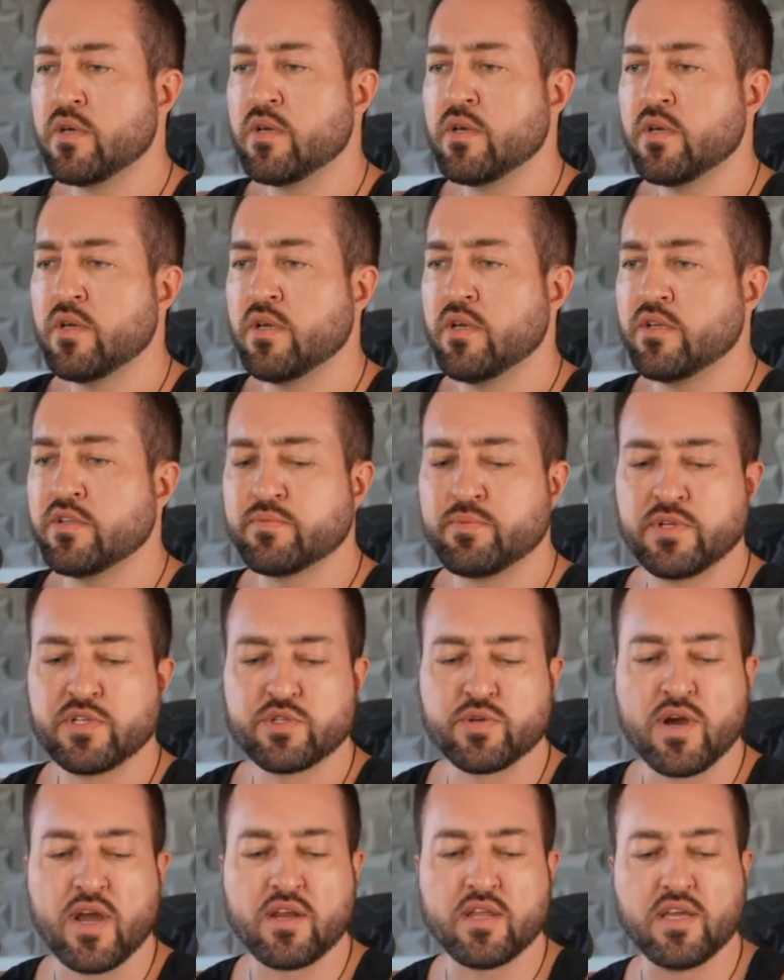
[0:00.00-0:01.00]
He's been
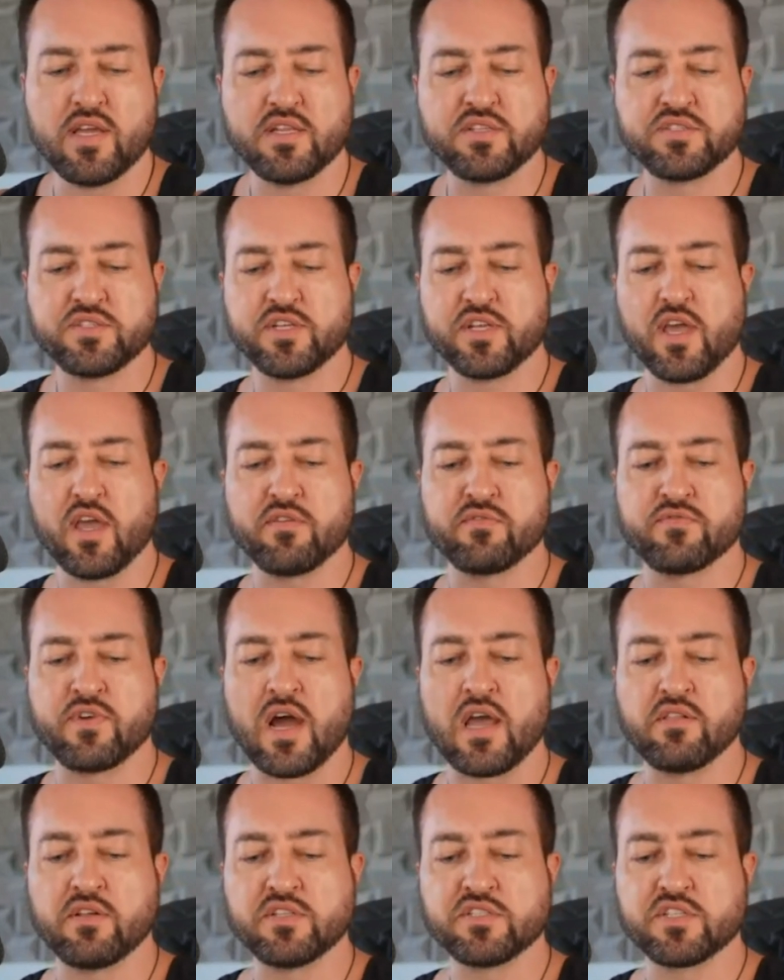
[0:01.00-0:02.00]
trying to instigate
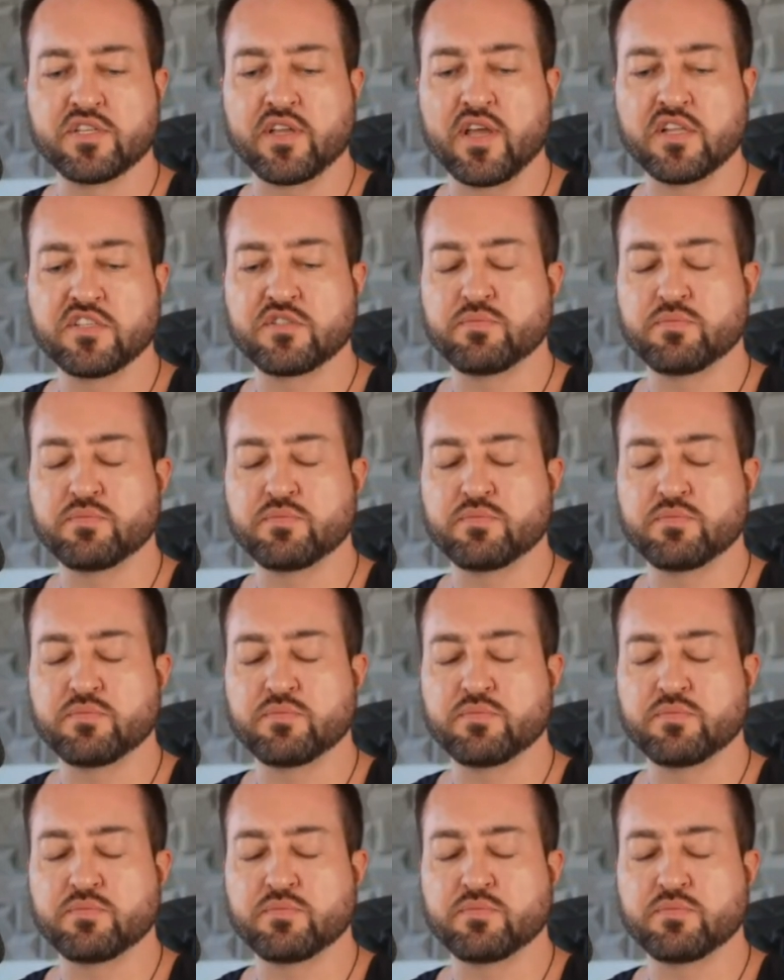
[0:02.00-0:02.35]
violence against